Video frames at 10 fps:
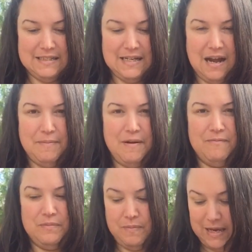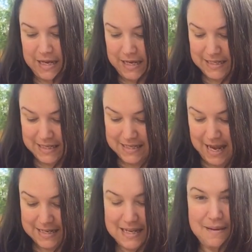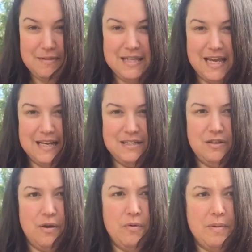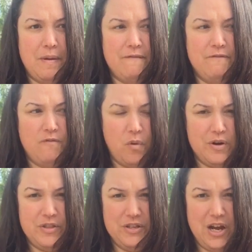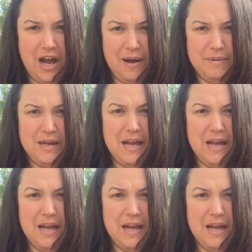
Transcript: top I'm making is the exact same thing, so that will be my fourth top,